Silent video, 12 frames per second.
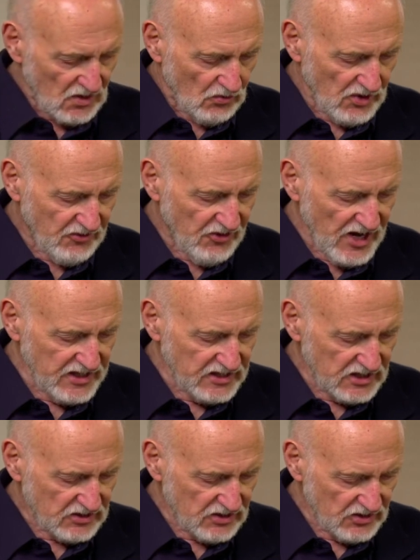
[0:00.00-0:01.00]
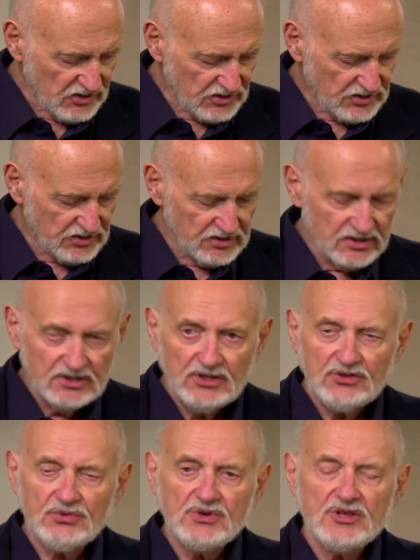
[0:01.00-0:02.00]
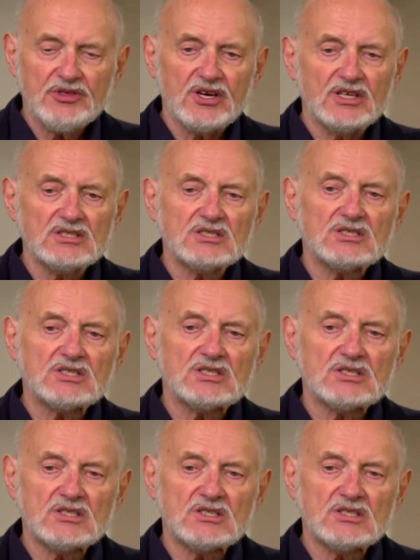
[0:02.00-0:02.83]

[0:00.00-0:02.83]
we find that there's three things